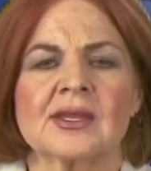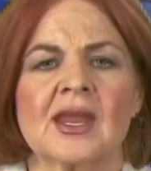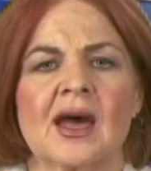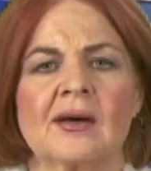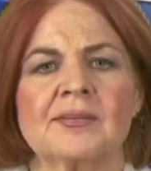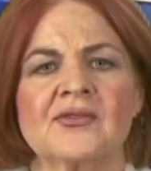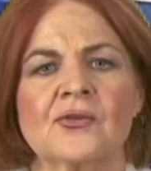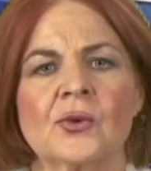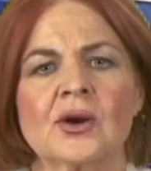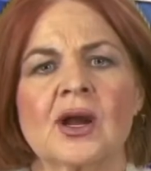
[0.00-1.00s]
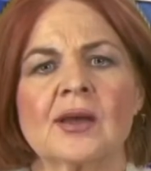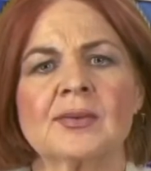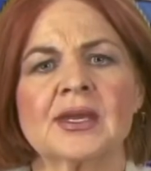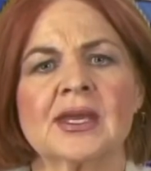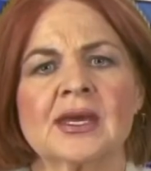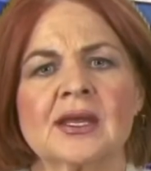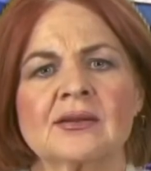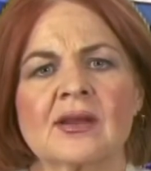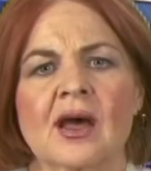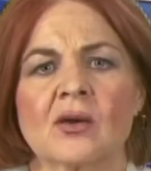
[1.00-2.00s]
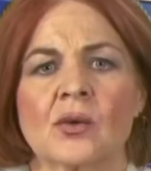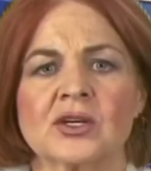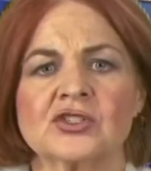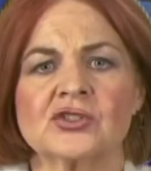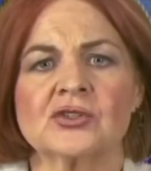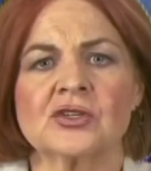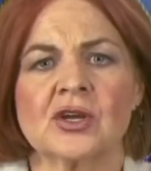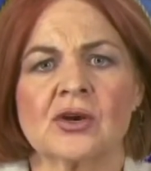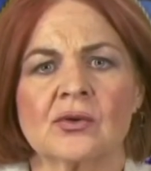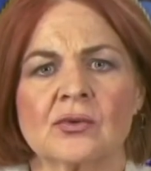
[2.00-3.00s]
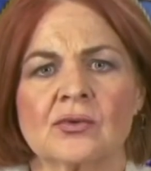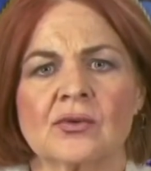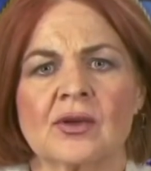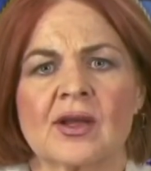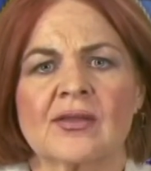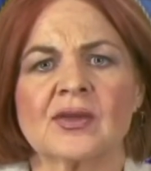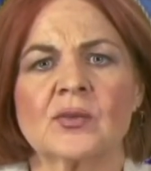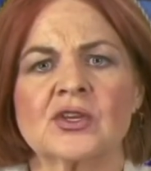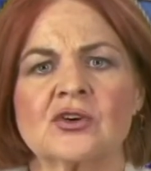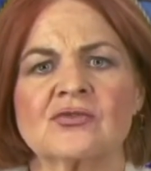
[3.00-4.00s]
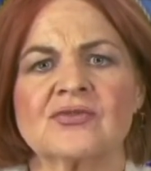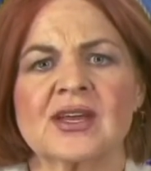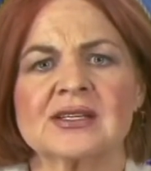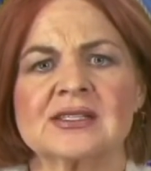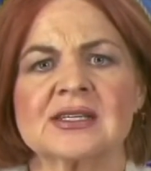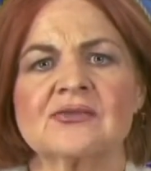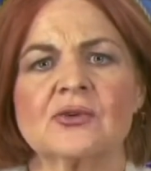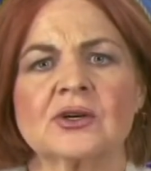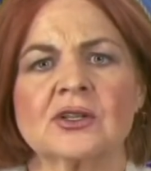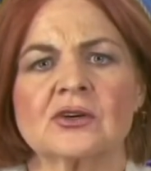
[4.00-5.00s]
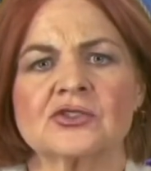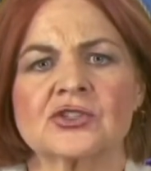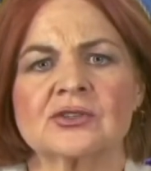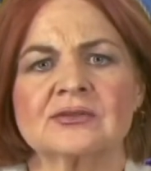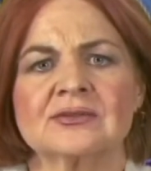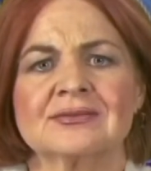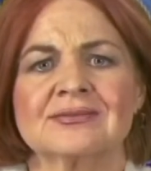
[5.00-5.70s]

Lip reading: Now, before I begin, I want you to know that when you're facing foreclosure,